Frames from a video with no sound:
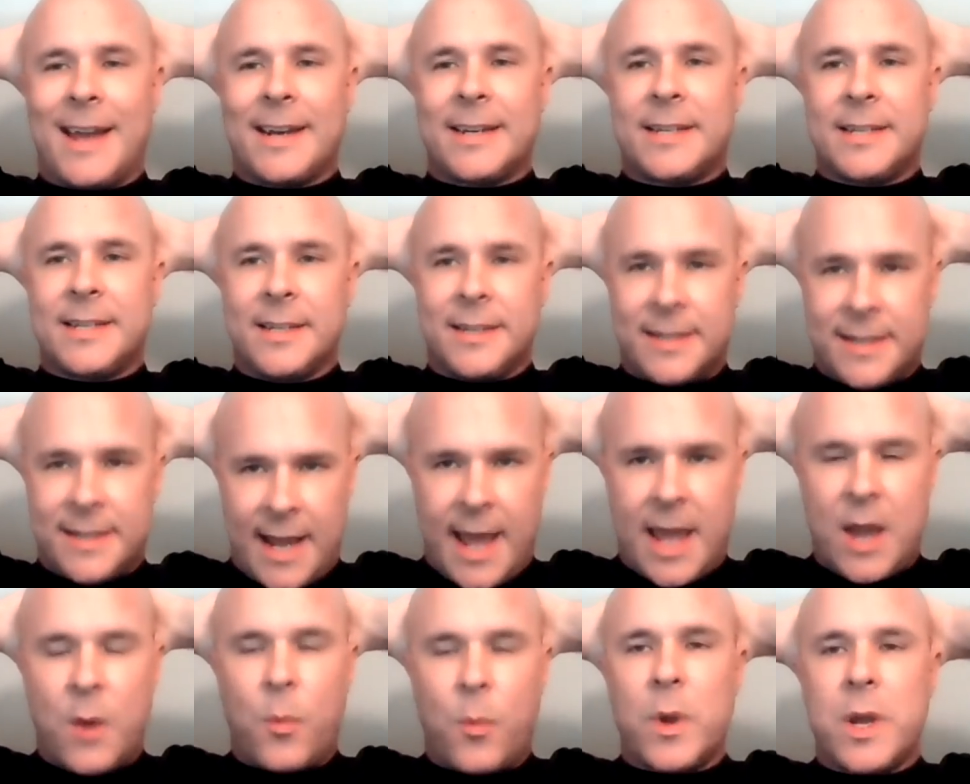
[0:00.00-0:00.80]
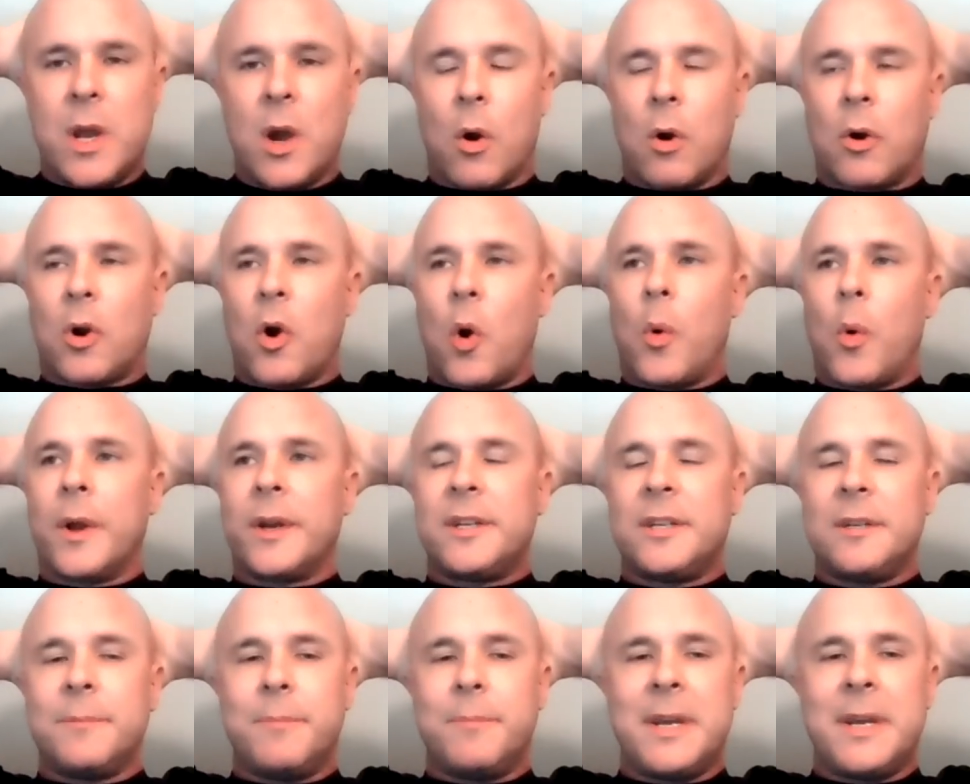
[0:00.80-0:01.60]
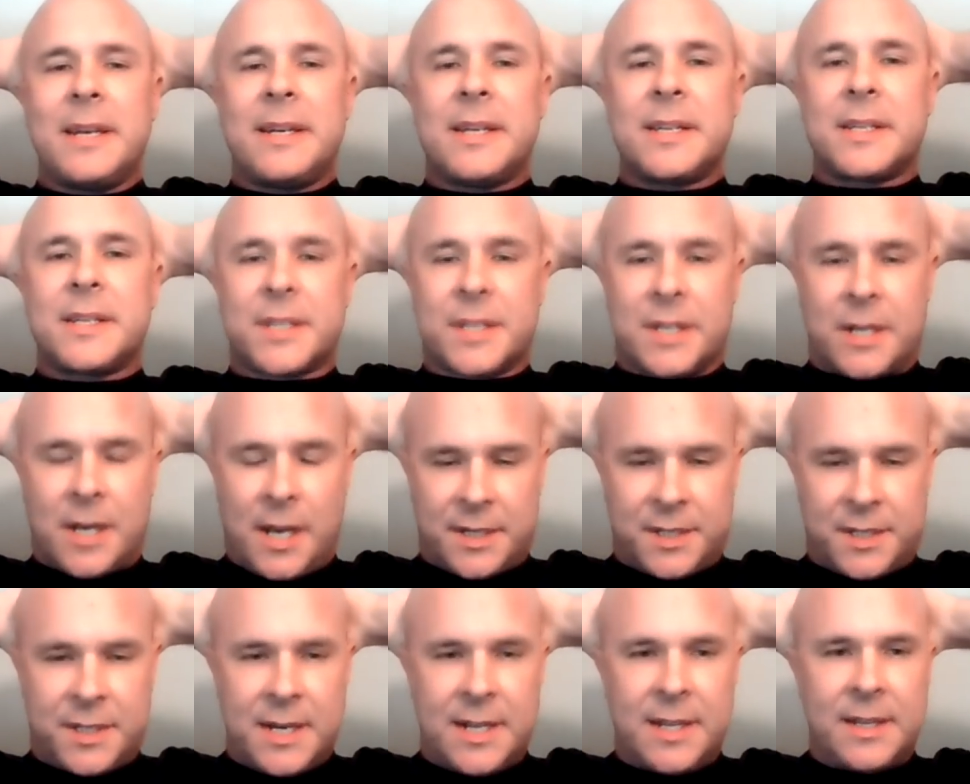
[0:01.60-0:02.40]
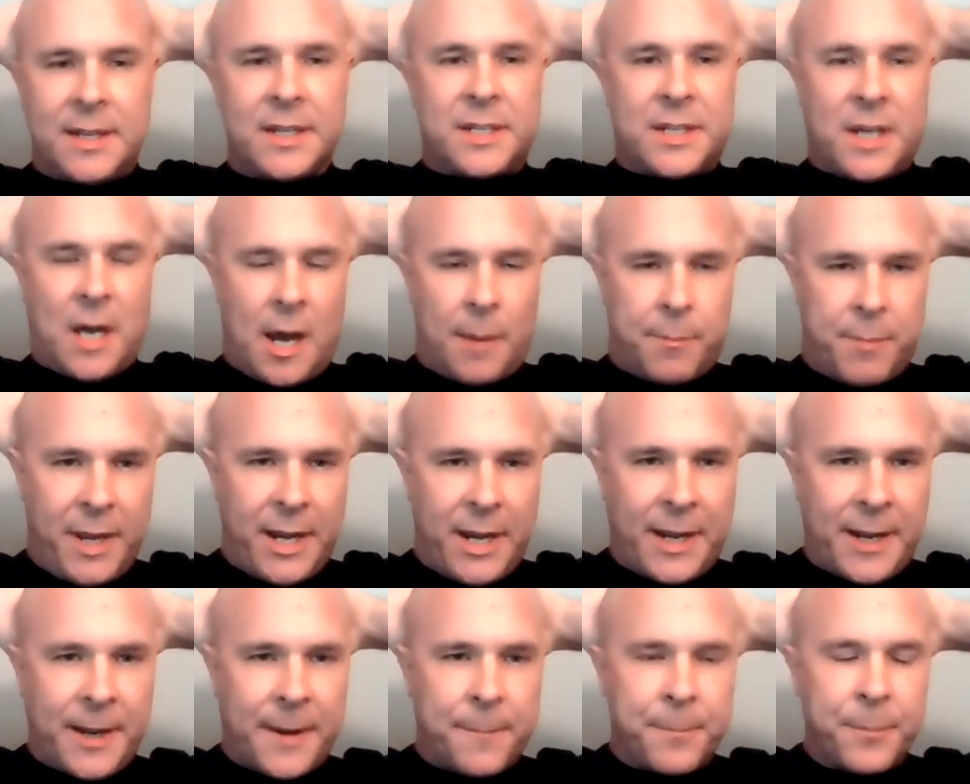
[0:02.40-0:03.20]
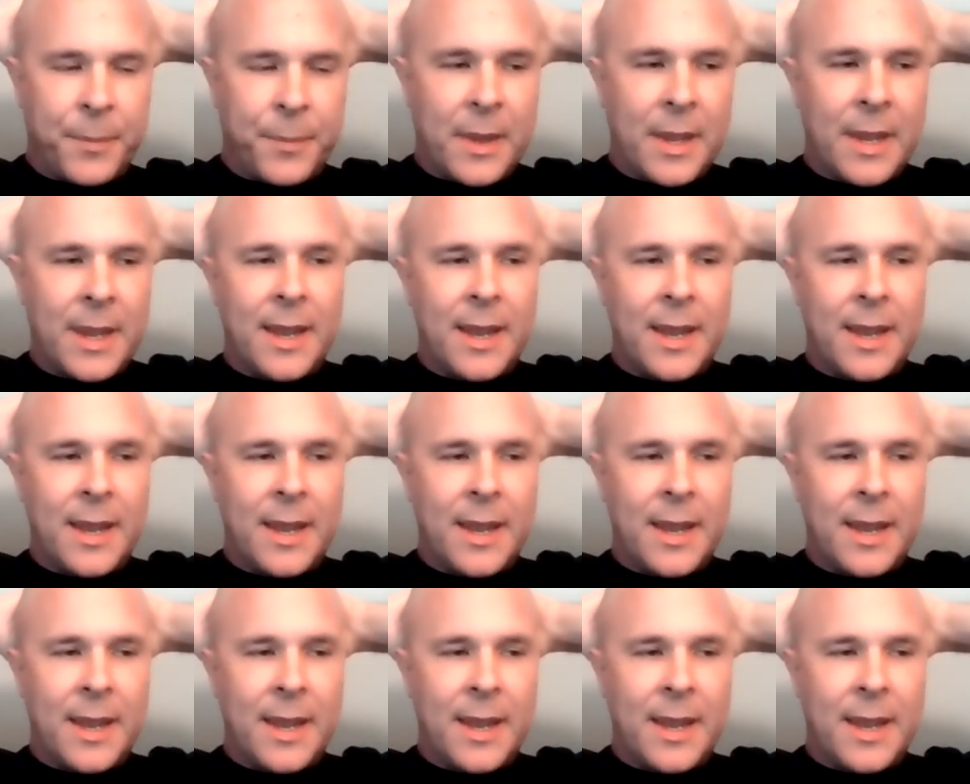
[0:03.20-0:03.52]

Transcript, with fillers: And today we are going to be discussing the topic,